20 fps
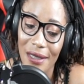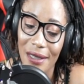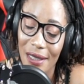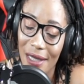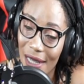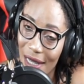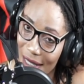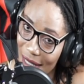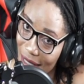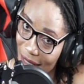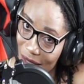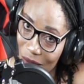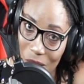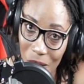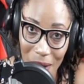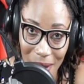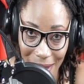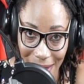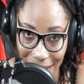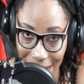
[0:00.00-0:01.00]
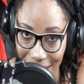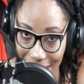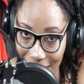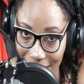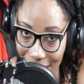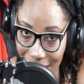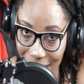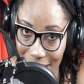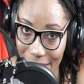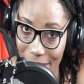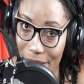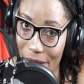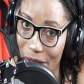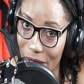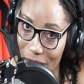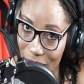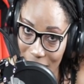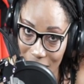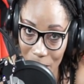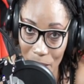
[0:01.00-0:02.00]
And there's one thing. If
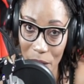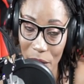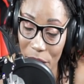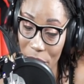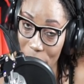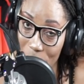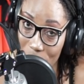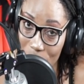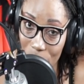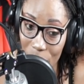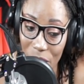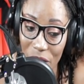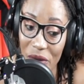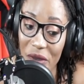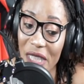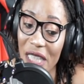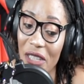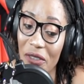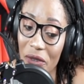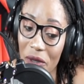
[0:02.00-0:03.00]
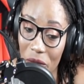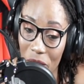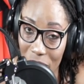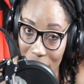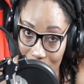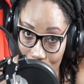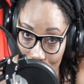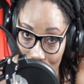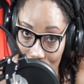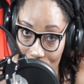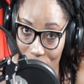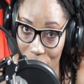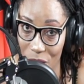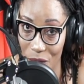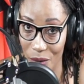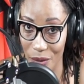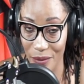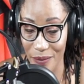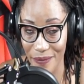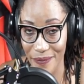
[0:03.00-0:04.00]
others pity you, they will never respect
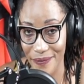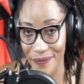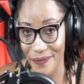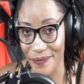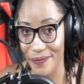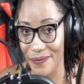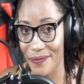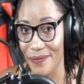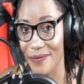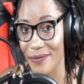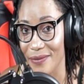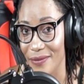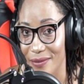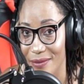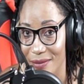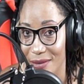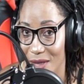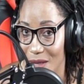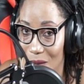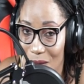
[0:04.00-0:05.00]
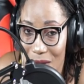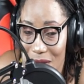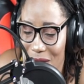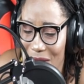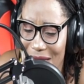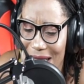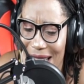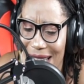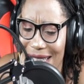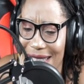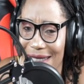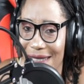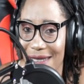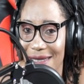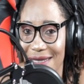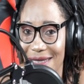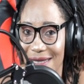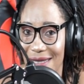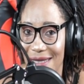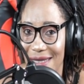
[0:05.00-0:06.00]
you. What are you gaining?
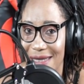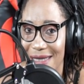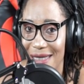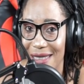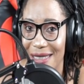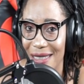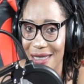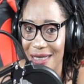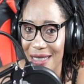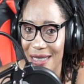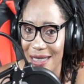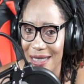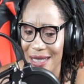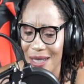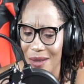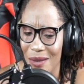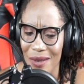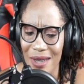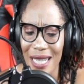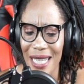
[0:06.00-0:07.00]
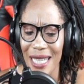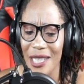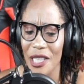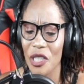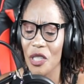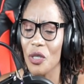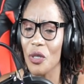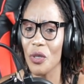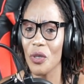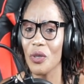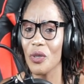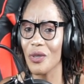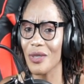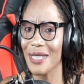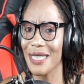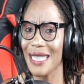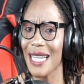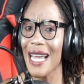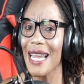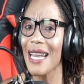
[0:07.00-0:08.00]
When are you going to
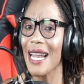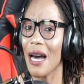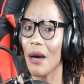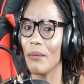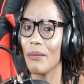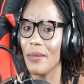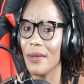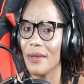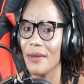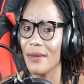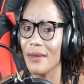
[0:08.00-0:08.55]
stand up